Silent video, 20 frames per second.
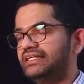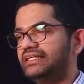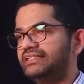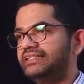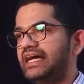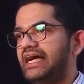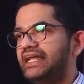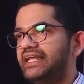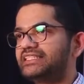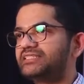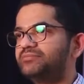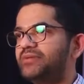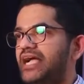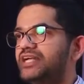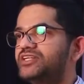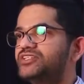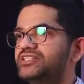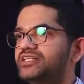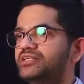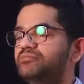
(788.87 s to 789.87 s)
that
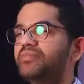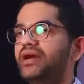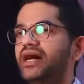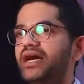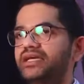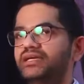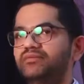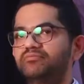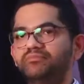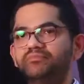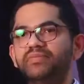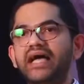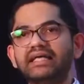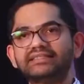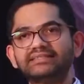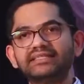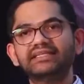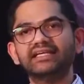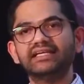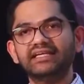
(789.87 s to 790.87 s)
expansion by
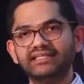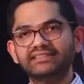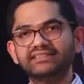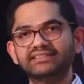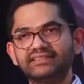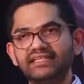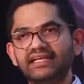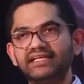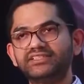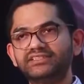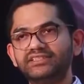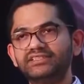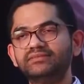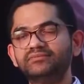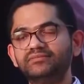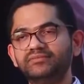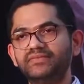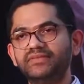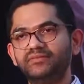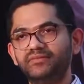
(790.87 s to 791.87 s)
passing a
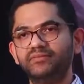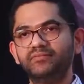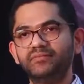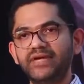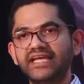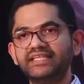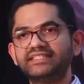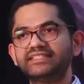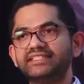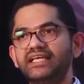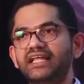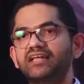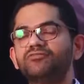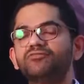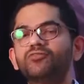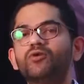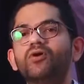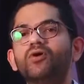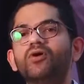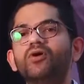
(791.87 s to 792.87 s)
legislation by
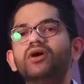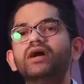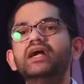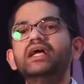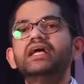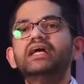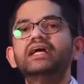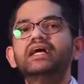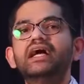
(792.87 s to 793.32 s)
itself, or